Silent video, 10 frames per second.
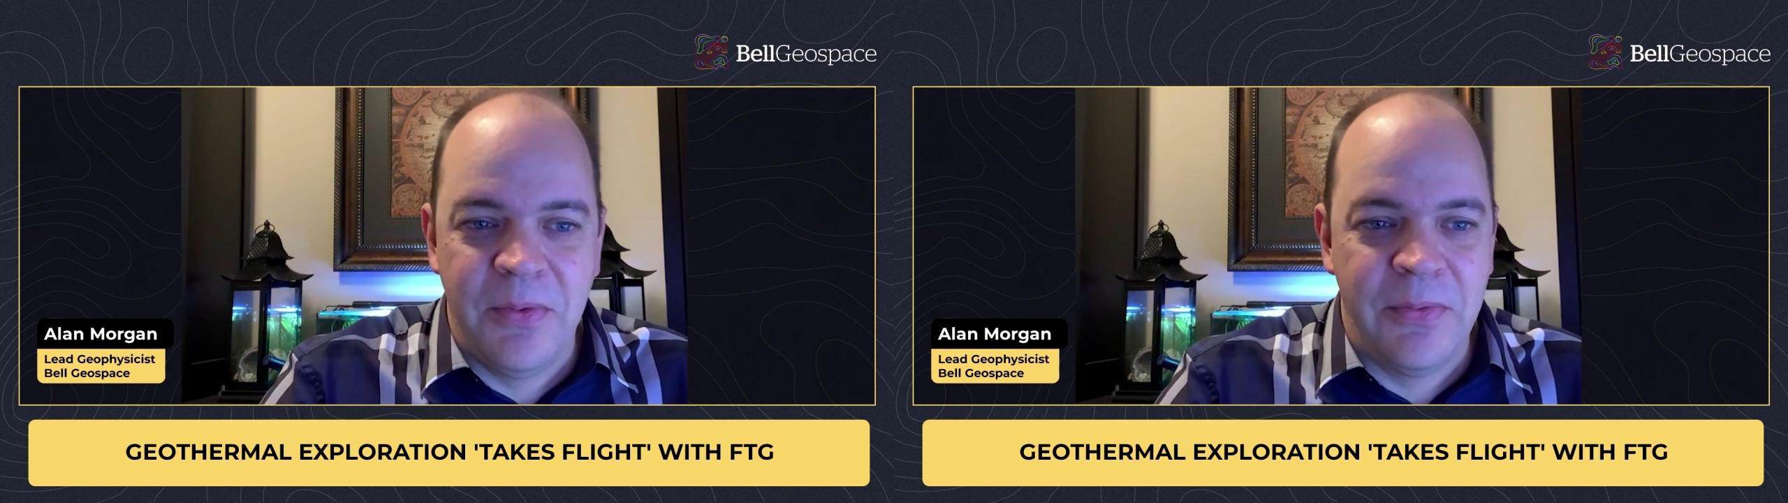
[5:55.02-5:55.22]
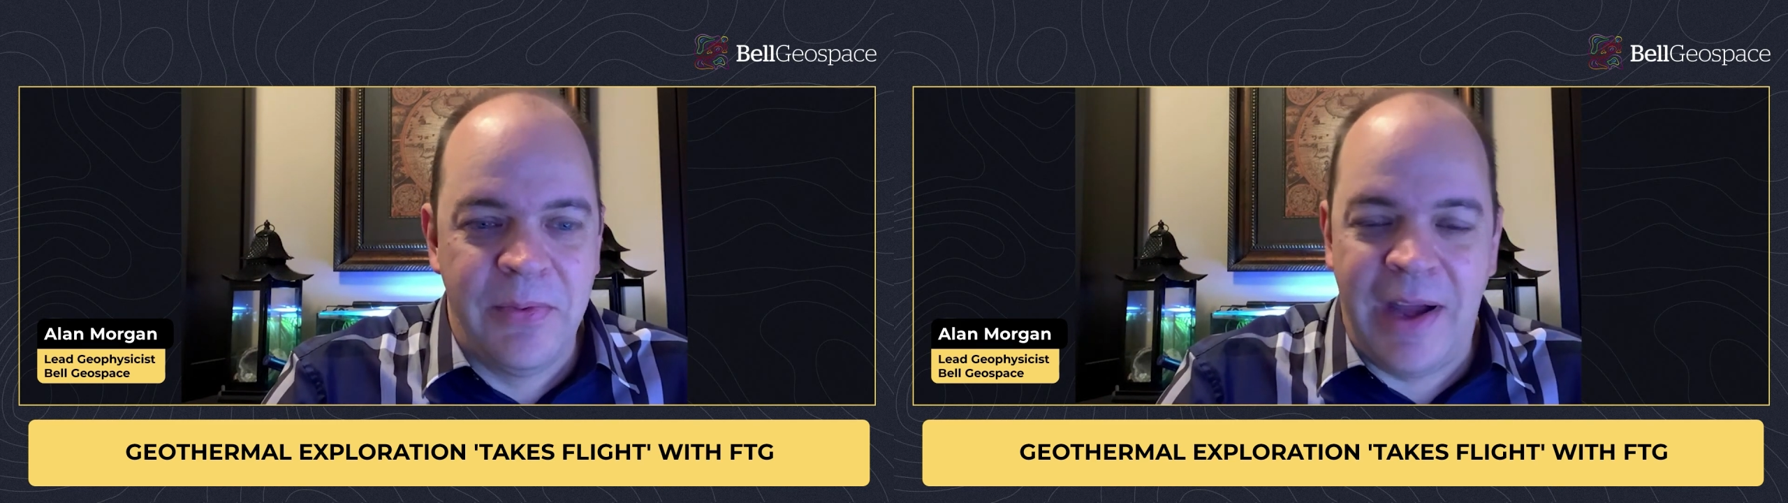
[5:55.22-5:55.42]

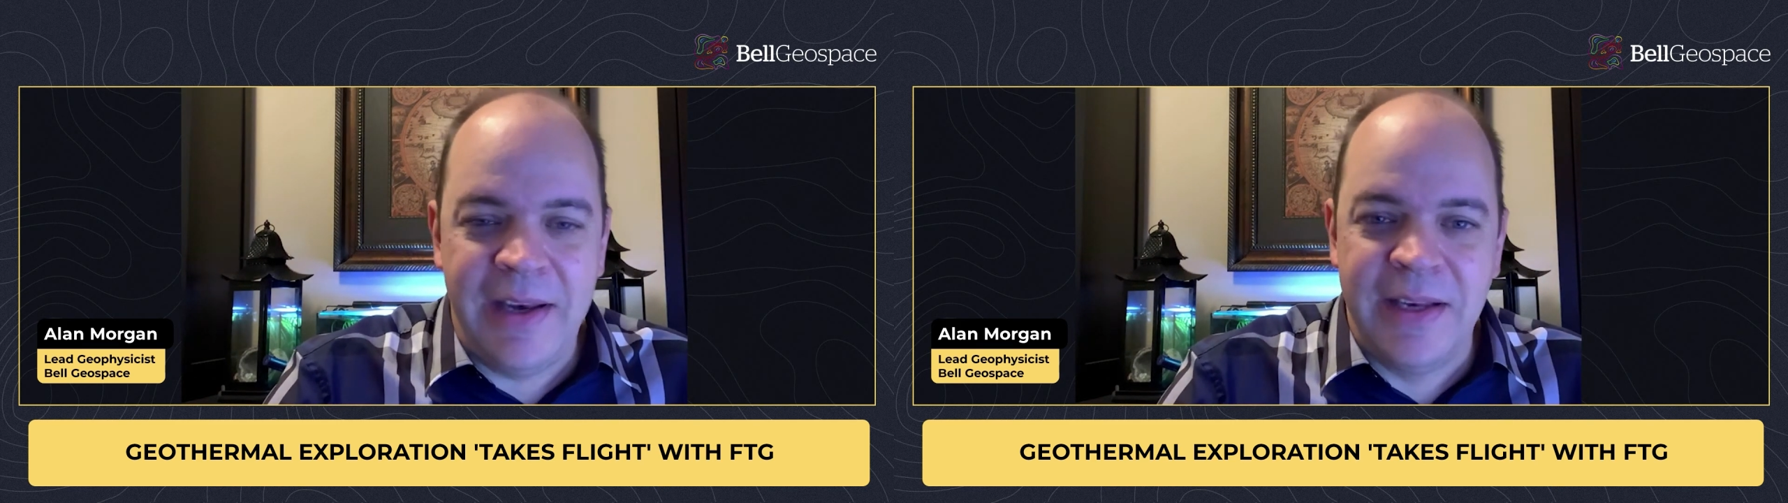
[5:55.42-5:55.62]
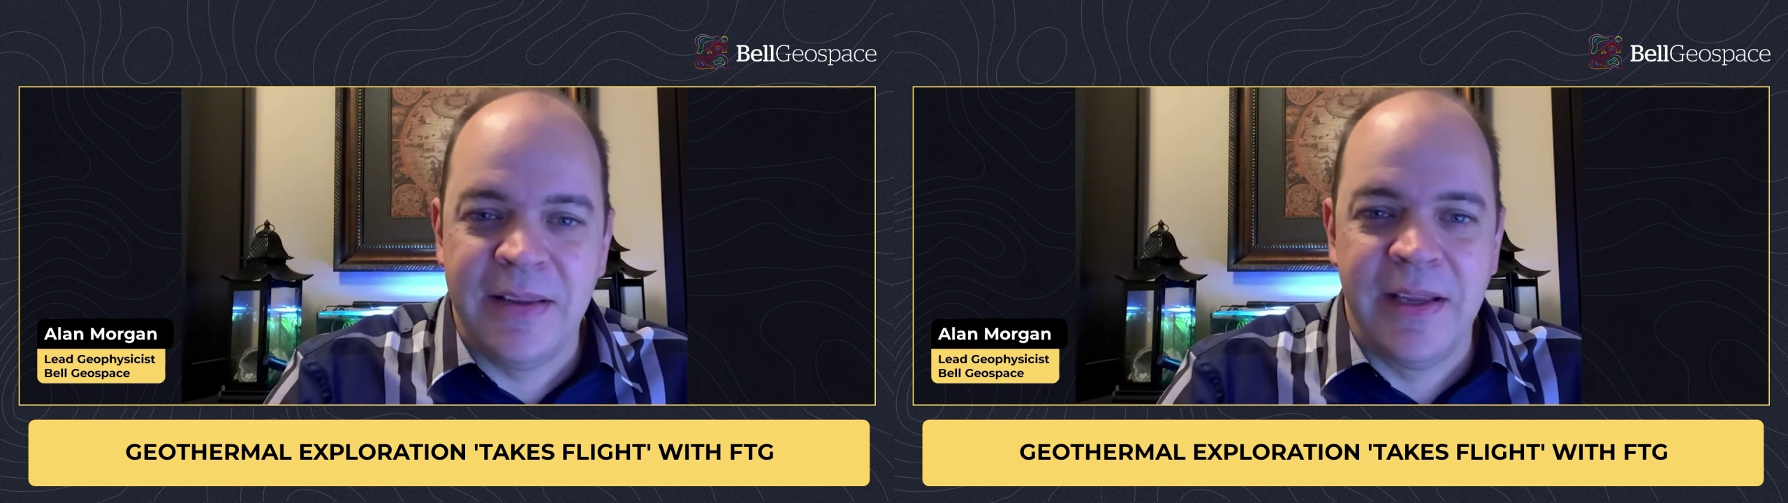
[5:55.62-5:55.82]
I
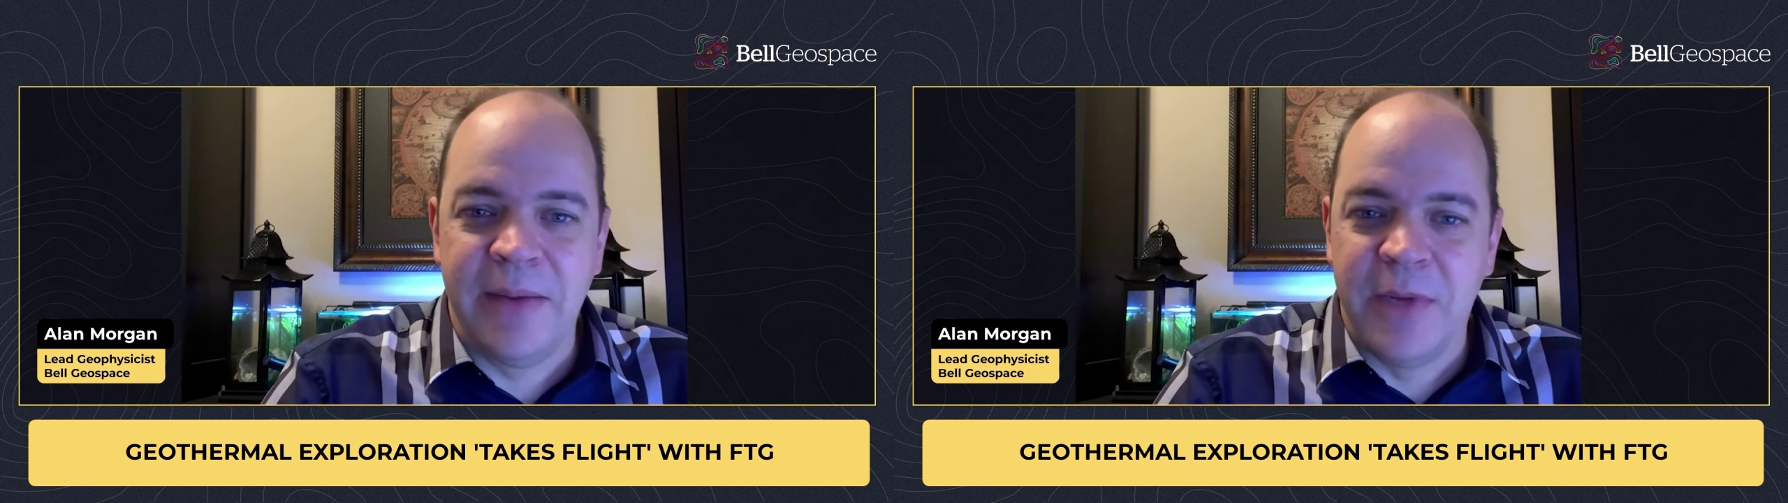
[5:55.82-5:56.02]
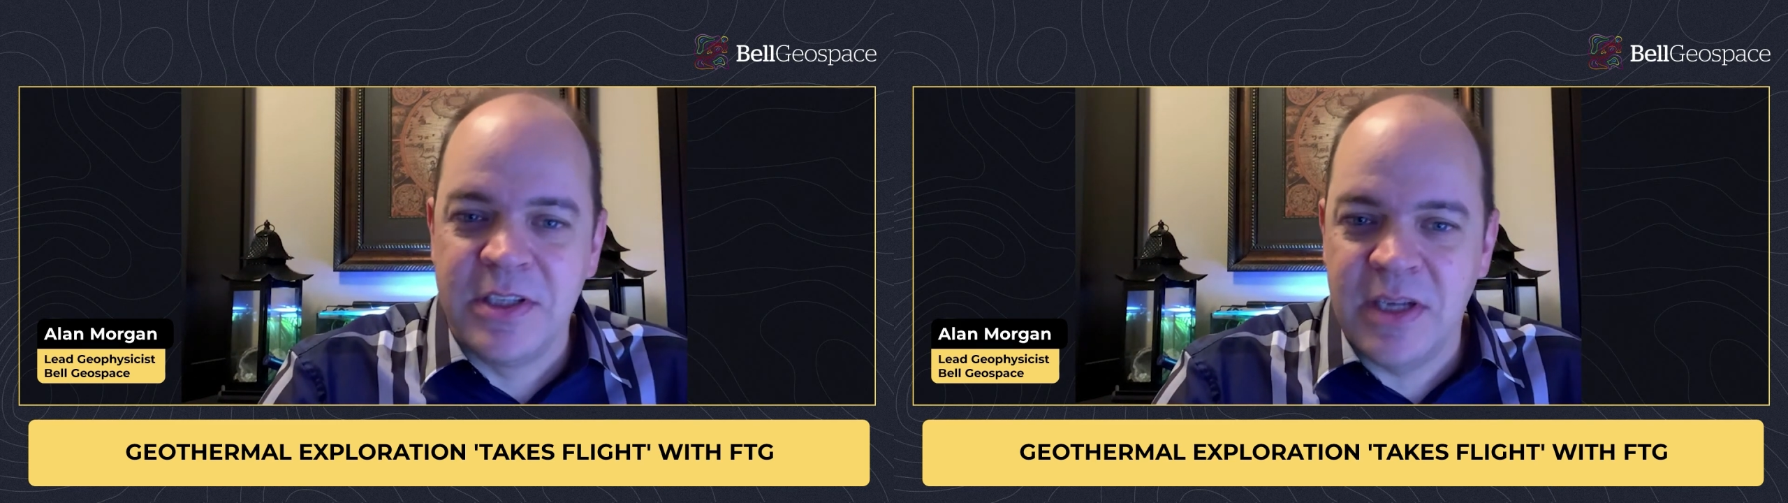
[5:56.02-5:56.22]
didn't think
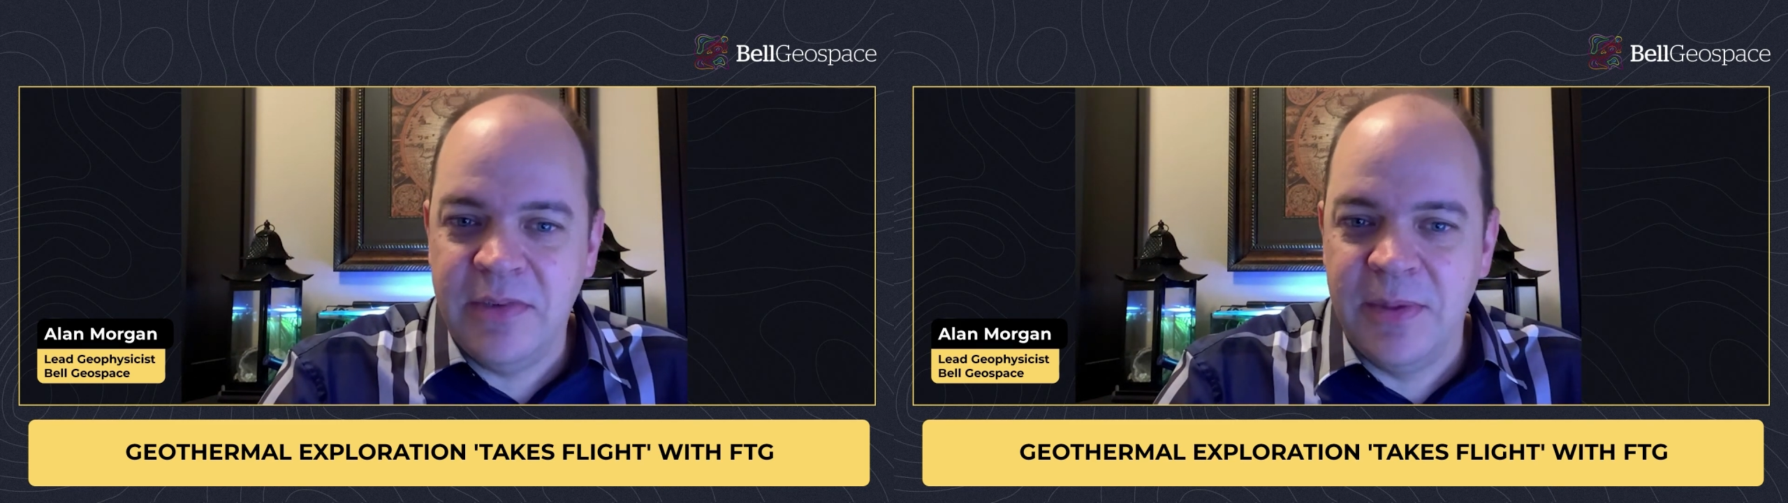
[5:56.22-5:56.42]
much of it